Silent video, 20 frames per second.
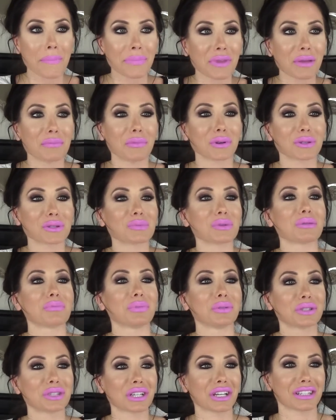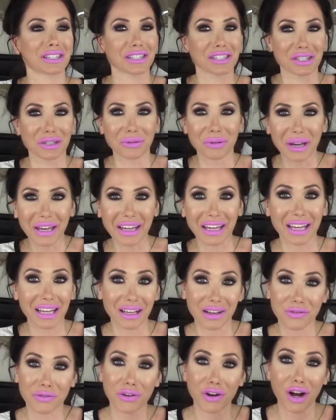Most people just do it.
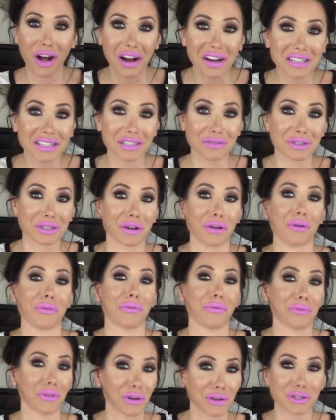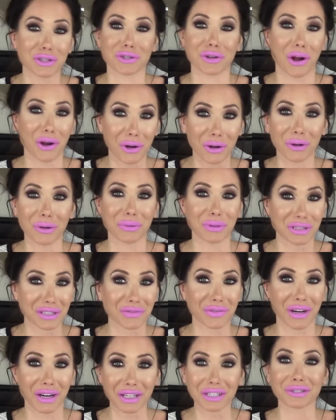For us, it was the struggle was
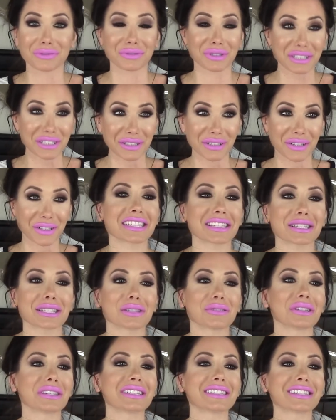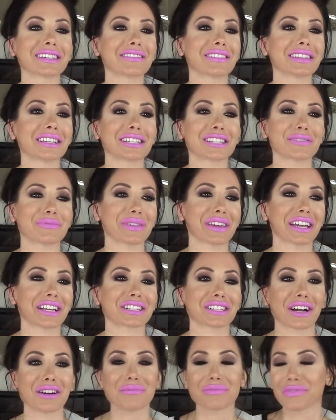very real. So he's giving this speech.
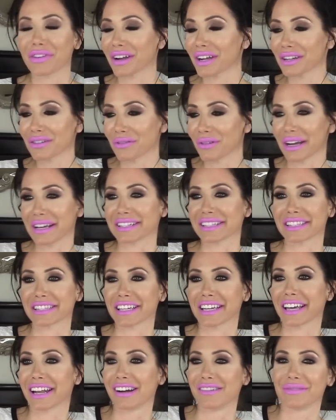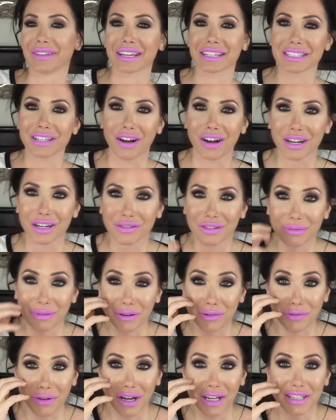I'm fucking wasted. I'm like talking with my
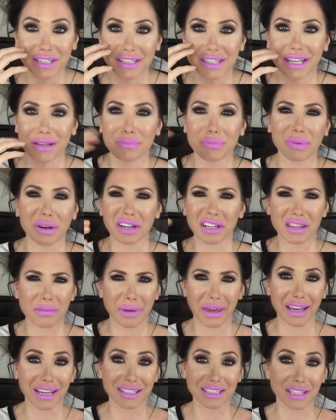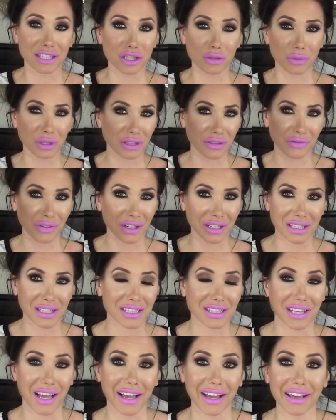friends, like barely paying attention to what the fuck he's
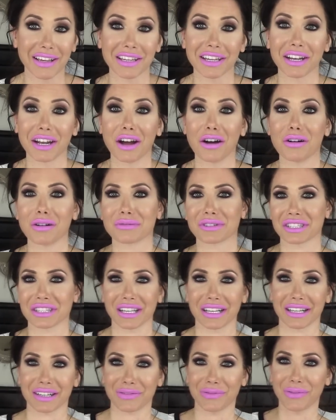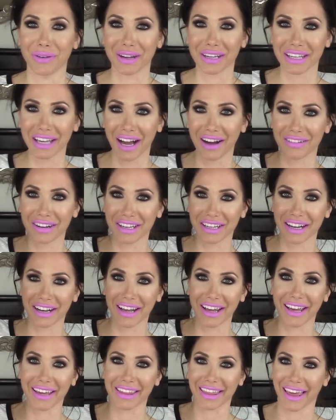saying, you know? I'm just like, fuck yeah, we did
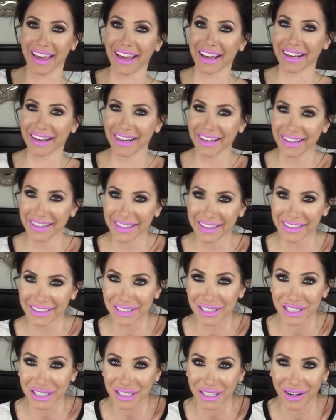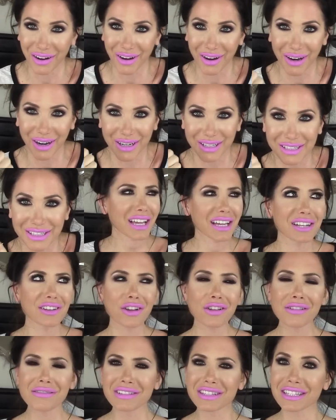it. Like, cheers. And
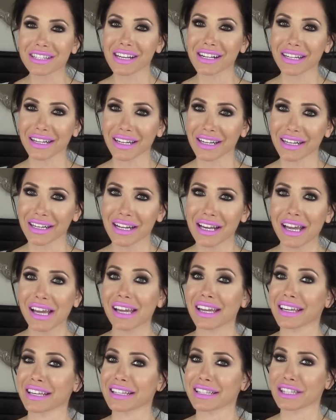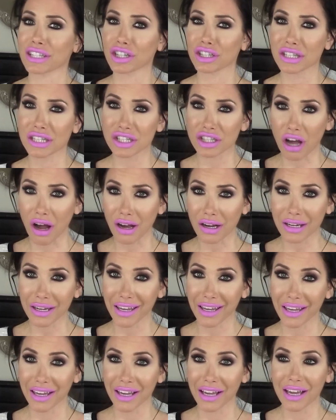all of a sudden, he starts
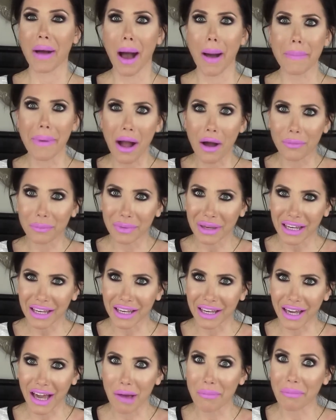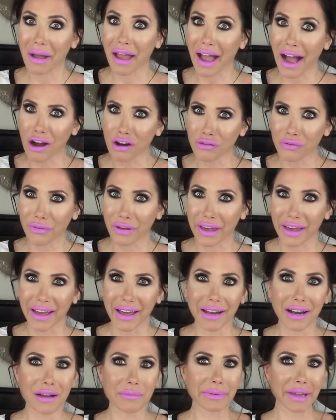talking about me and my outfit.
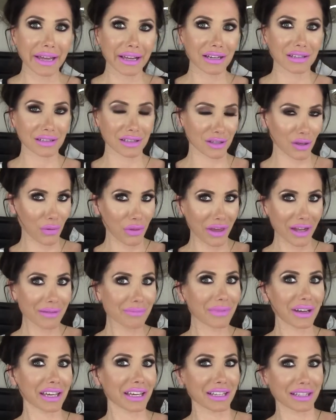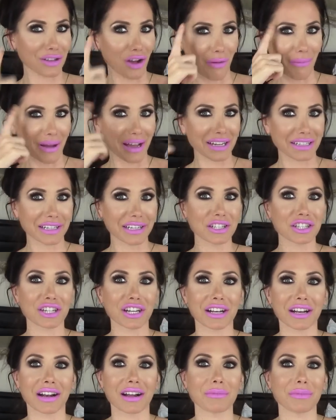And I'm like, so then I'm like, he's got my attention
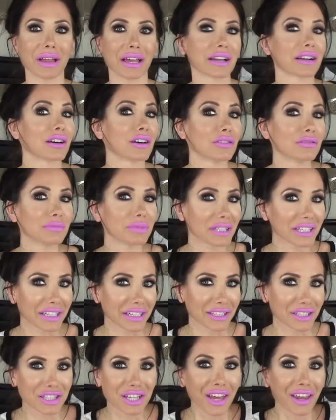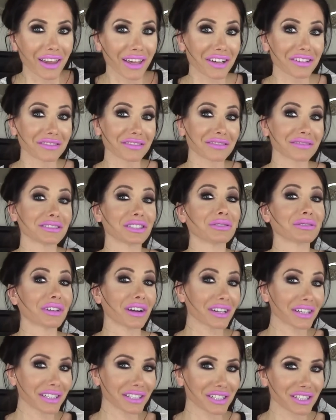and I'm like, oh bitch, like you
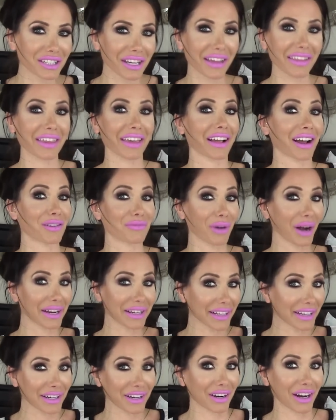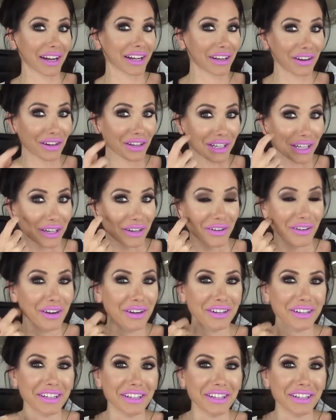talking shit? Like I'm right here, I hear you.